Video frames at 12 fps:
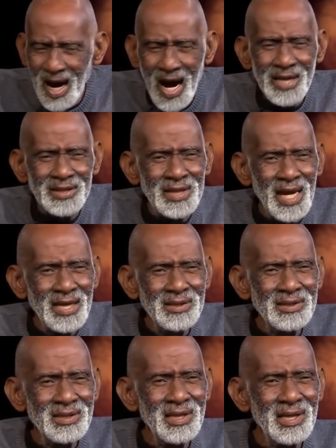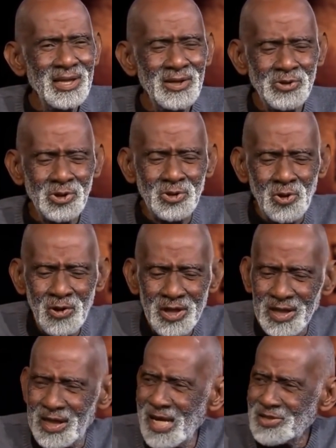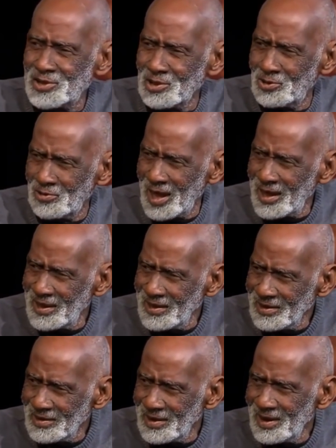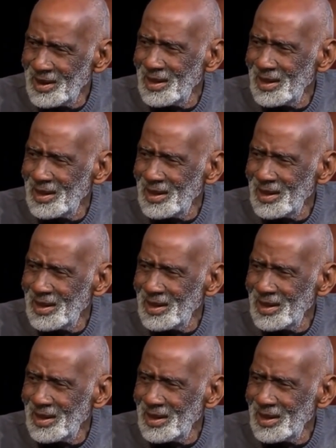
and then you're going against the grain,